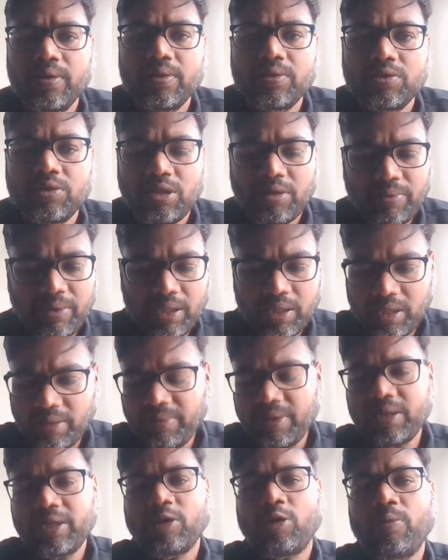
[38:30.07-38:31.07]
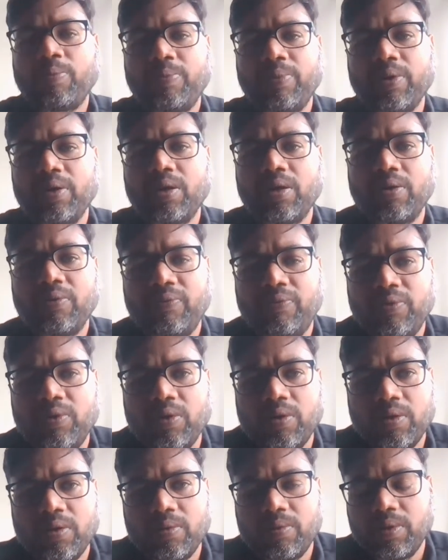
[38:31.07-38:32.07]
They will top,
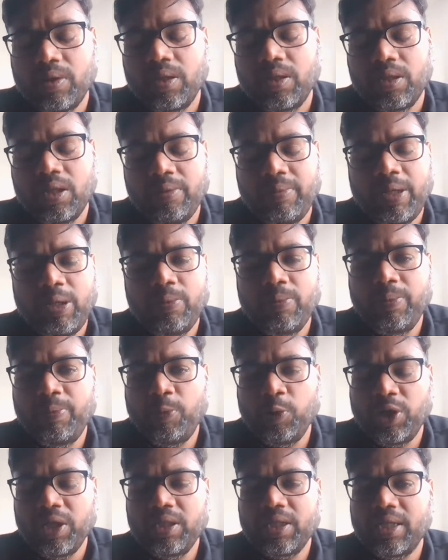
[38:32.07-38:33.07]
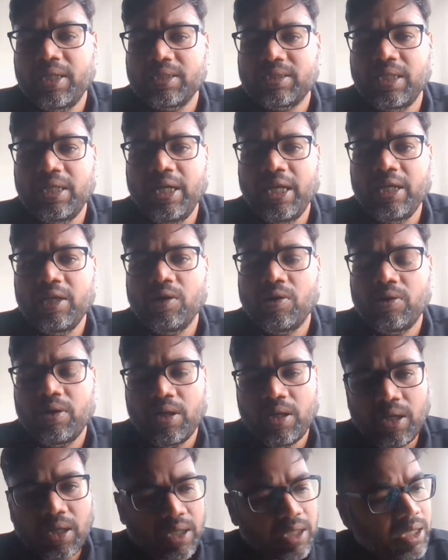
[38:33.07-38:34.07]
they will putting the descending
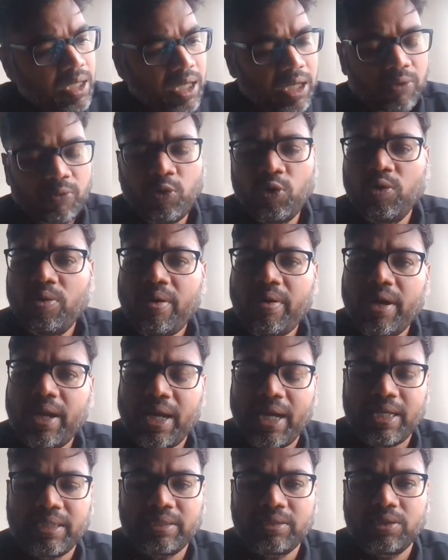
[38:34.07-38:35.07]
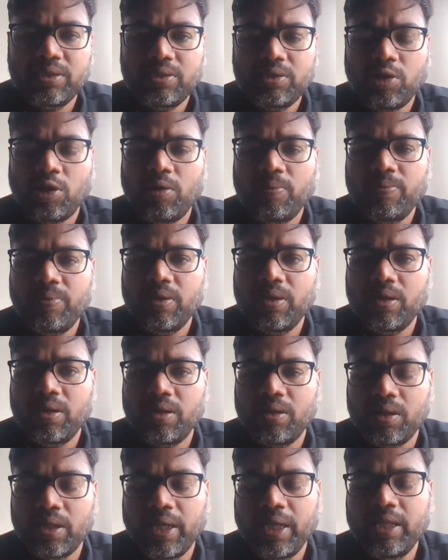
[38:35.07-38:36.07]
order. Whoever has top
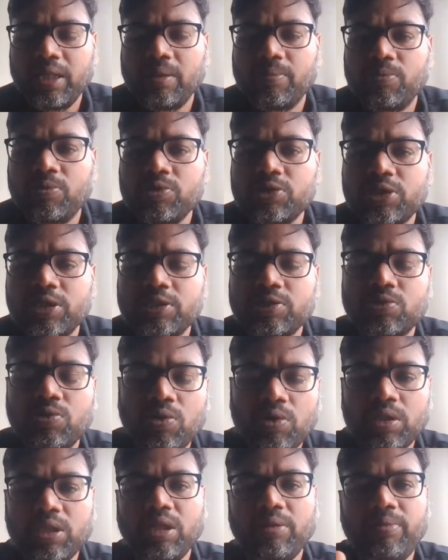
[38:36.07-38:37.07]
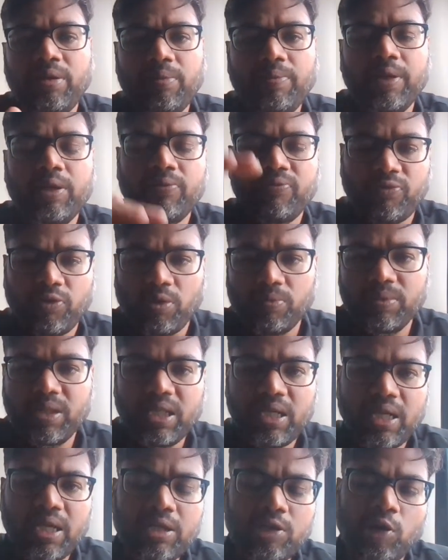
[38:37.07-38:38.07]
gain the most score, they will be from
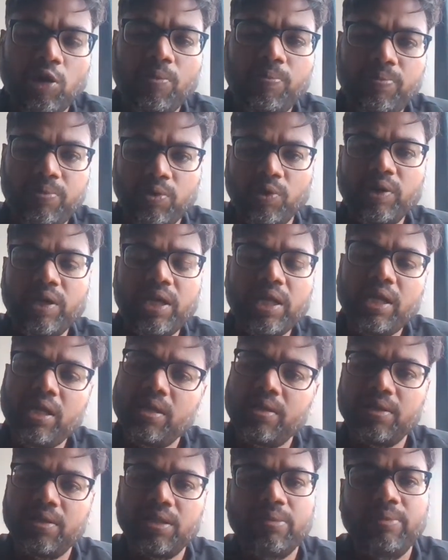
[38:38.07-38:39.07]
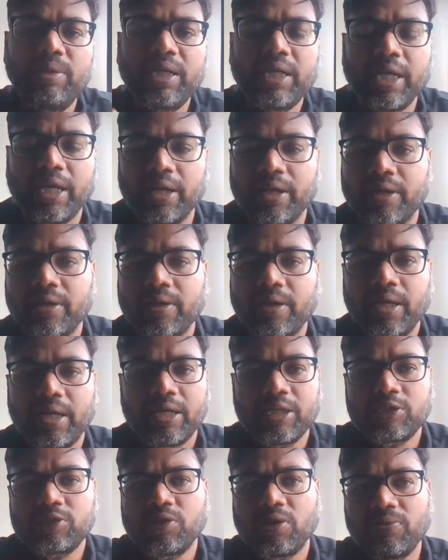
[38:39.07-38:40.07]
there top 20 they will take,
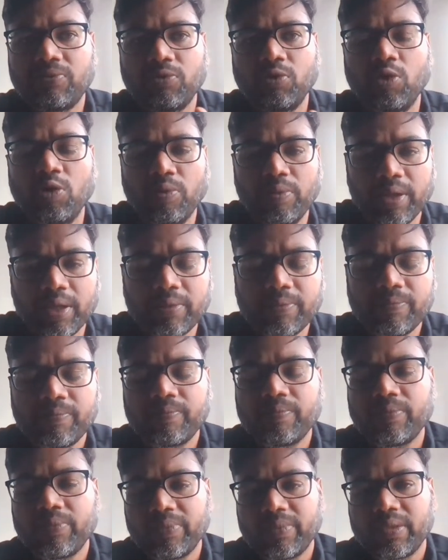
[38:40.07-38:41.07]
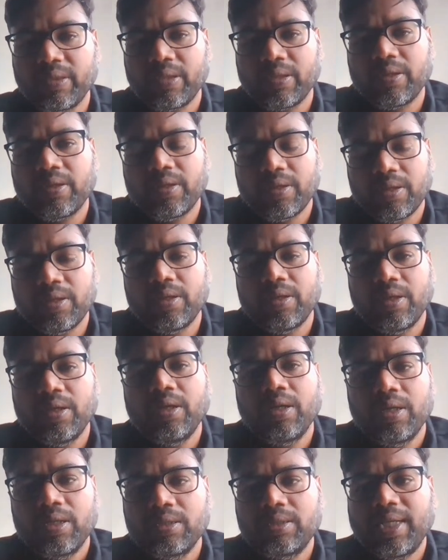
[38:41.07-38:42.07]
rest of go away.
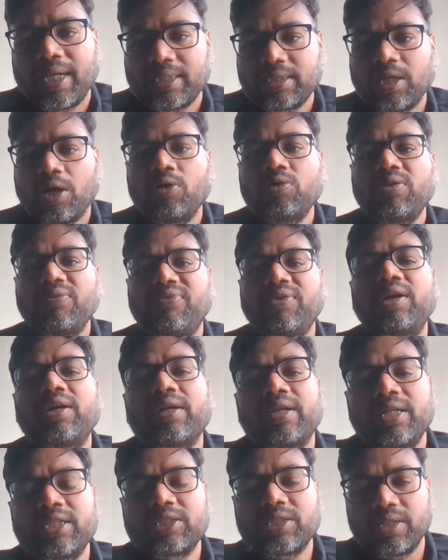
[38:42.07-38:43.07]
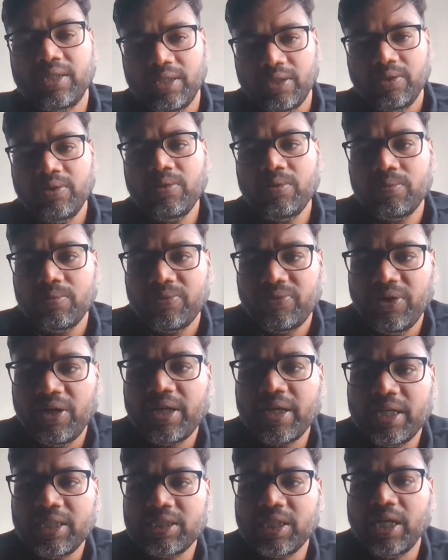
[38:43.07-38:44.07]
That's how the
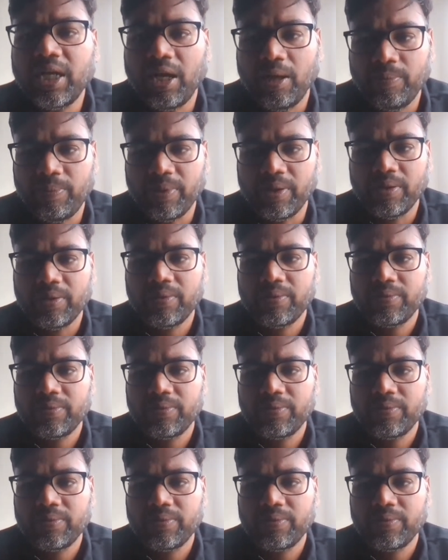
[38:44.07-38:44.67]
filtration happen.